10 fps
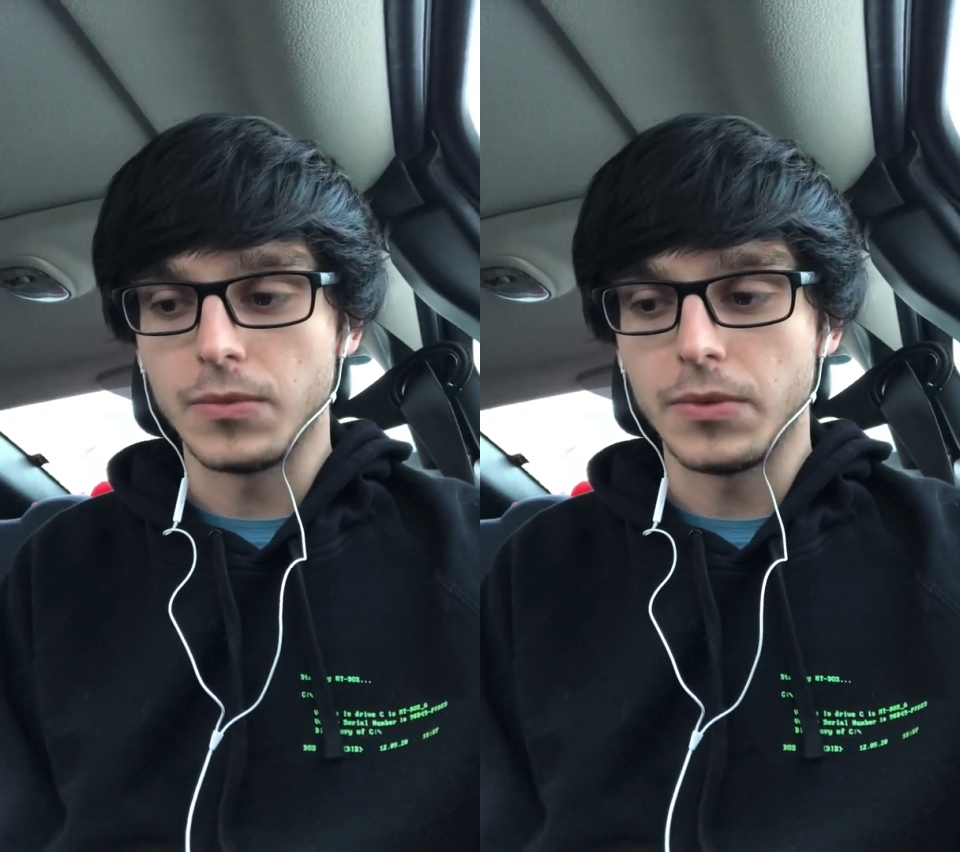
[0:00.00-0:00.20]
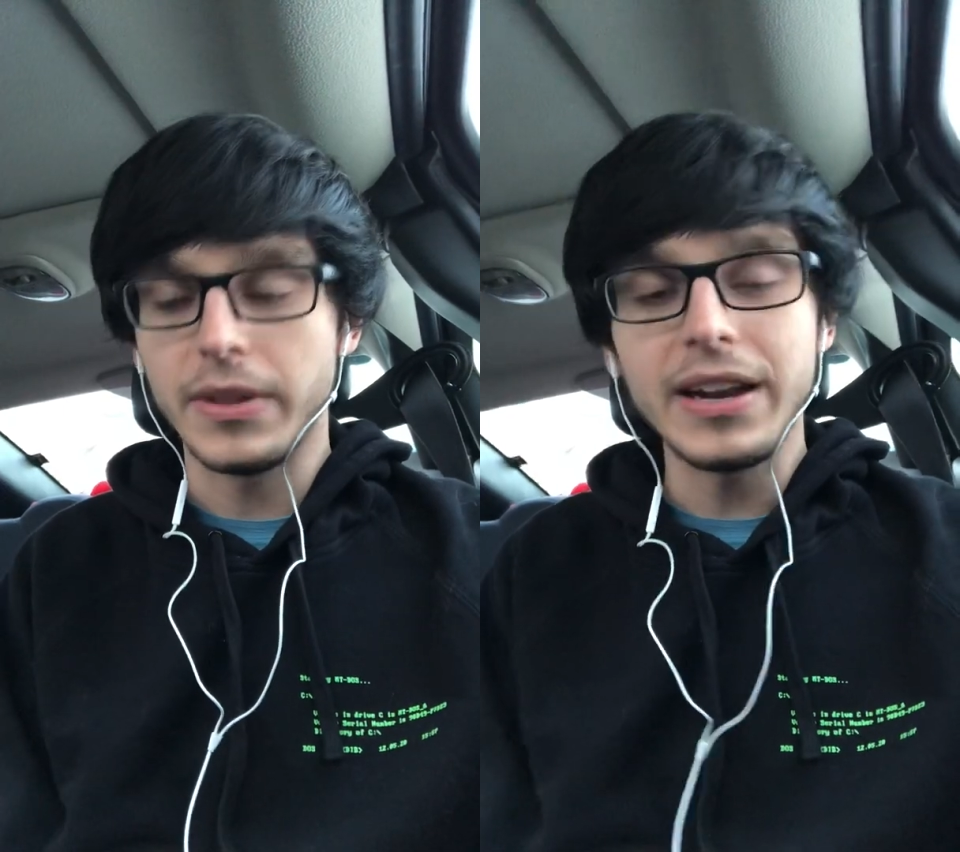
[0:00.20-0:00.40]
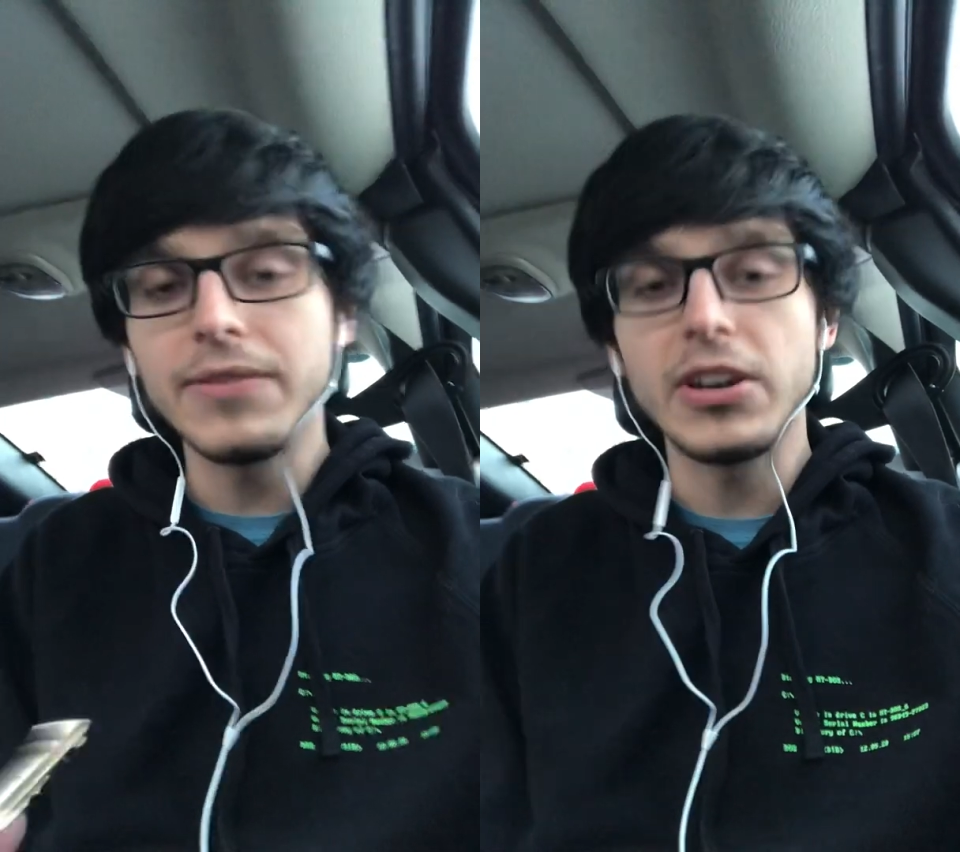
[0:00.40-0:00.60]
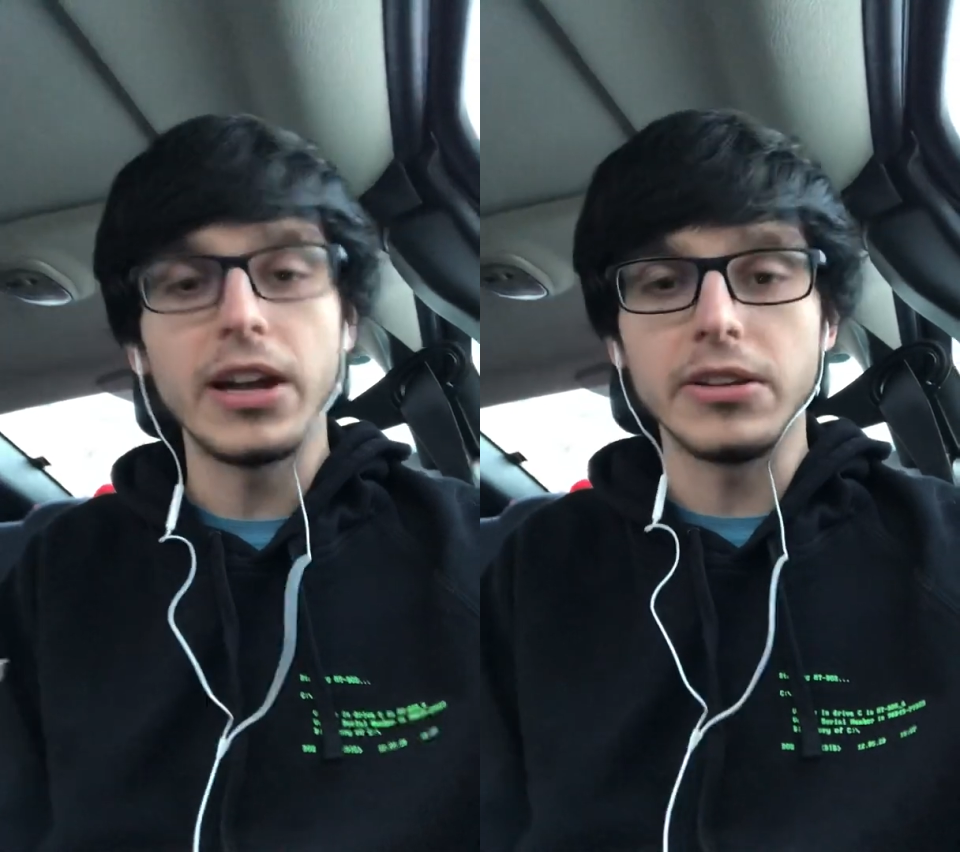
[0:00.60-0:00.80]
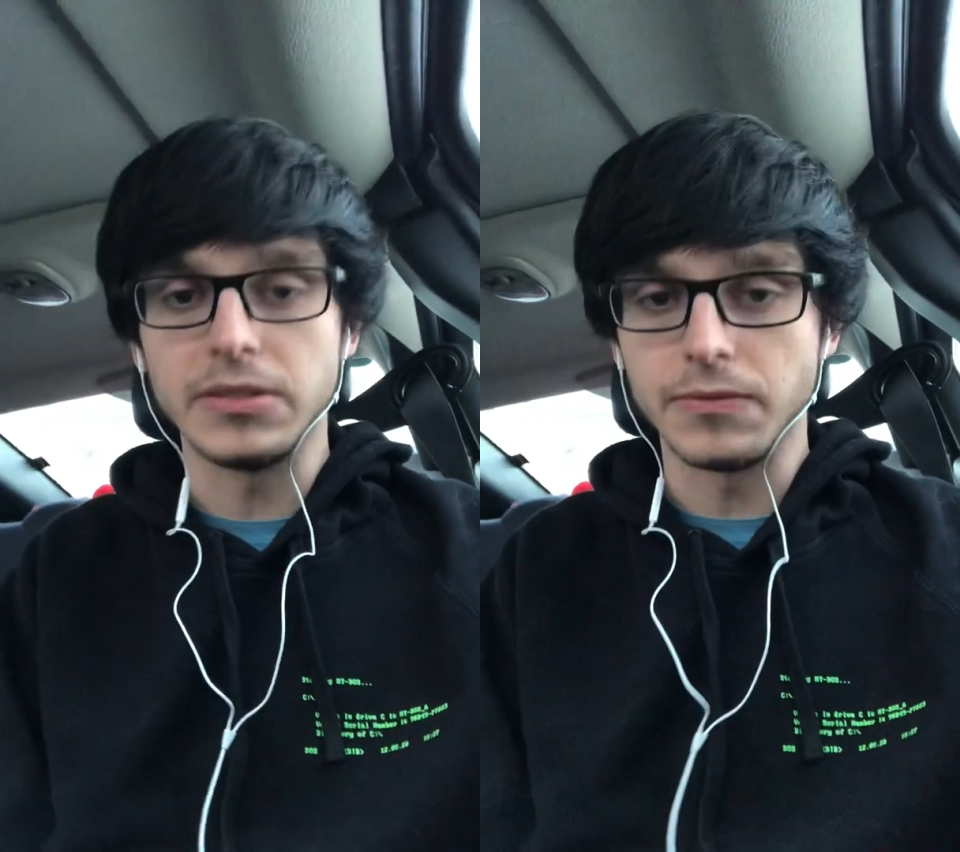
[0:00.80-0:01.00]
Not even
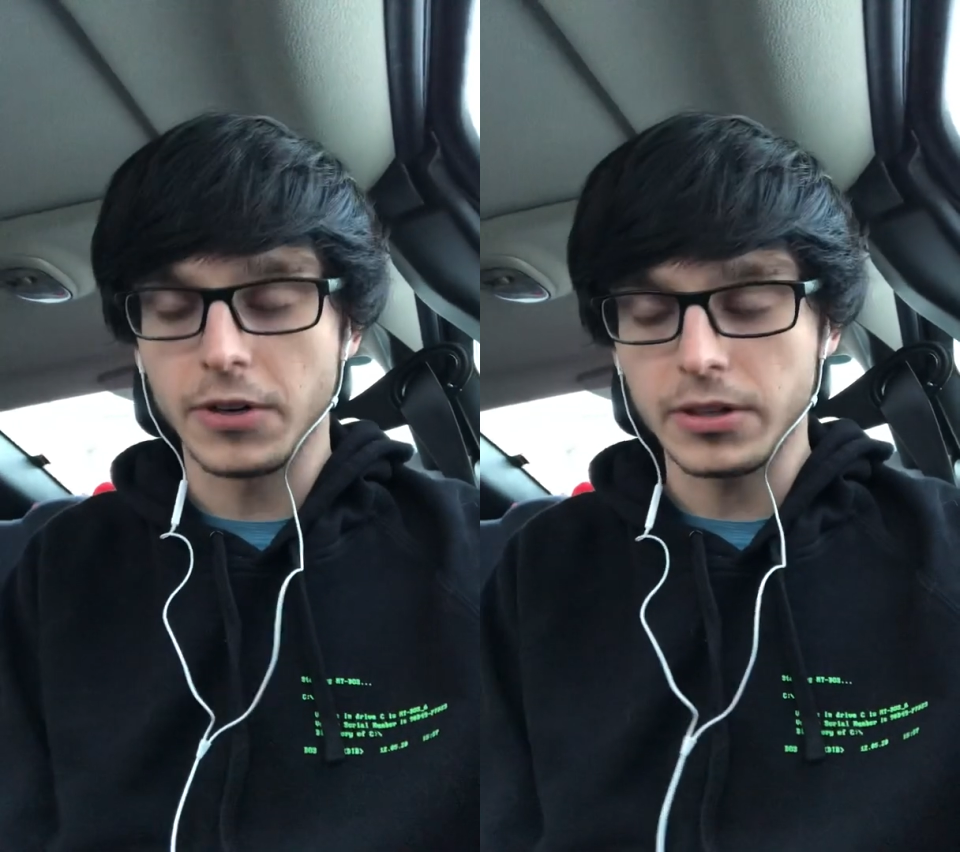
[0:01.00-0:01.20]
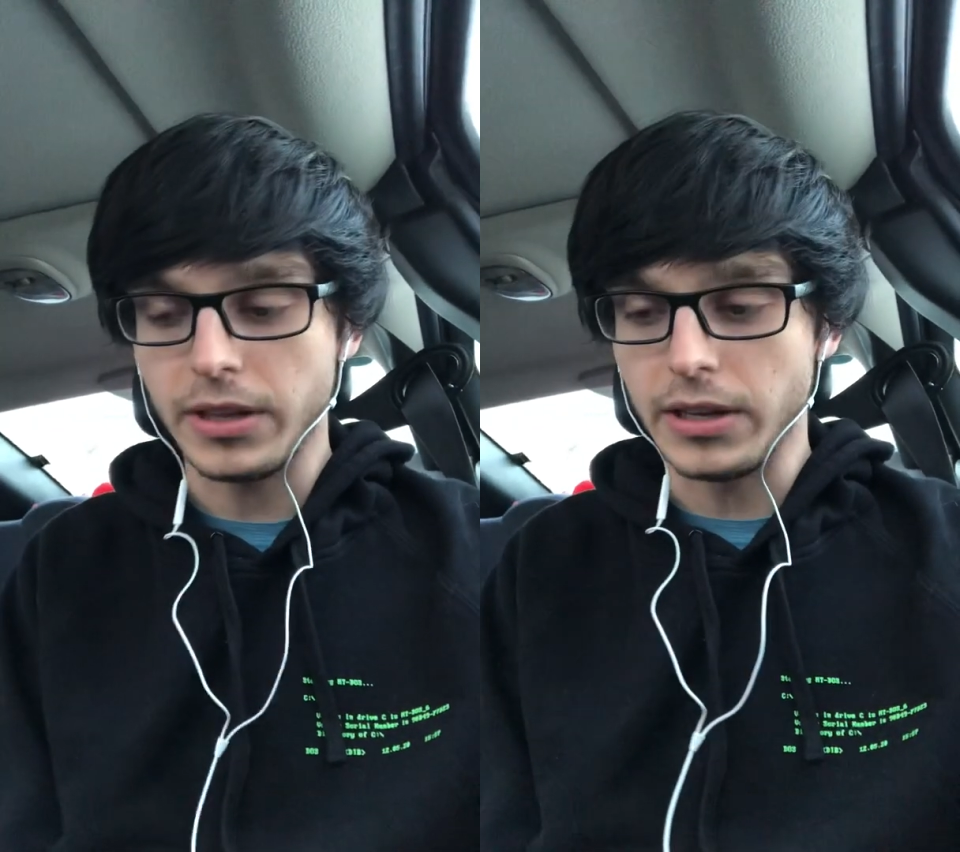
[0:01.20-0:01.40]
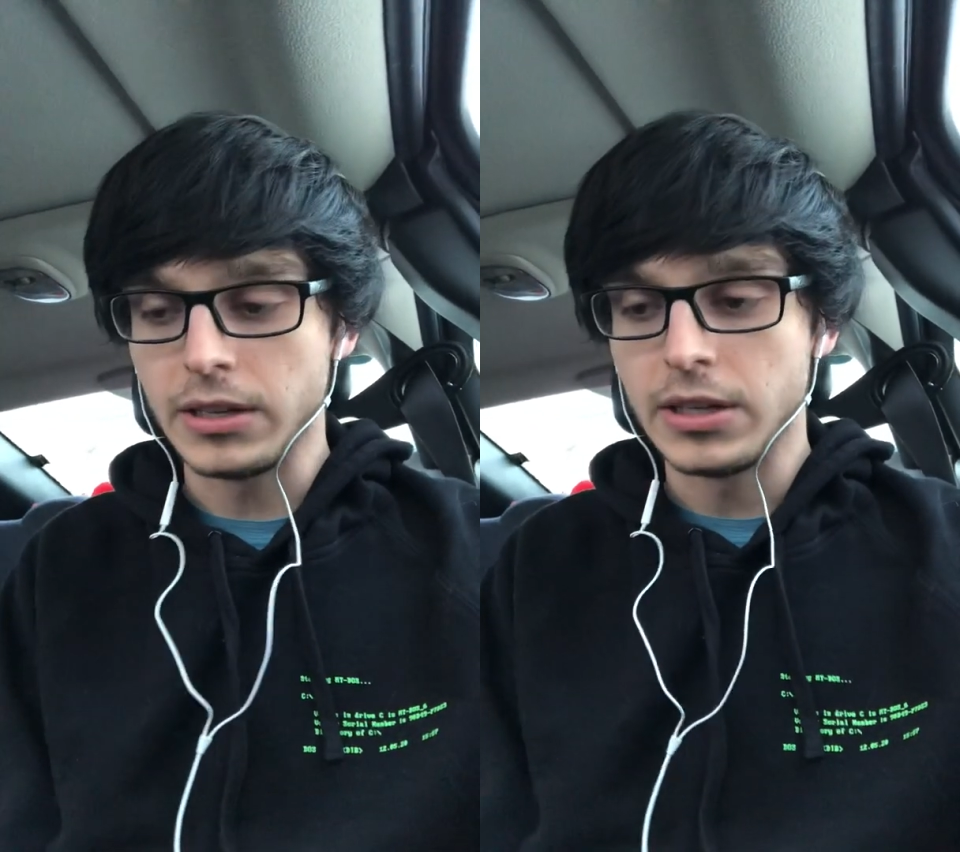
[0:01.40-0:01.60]
nihilism. Fuck that.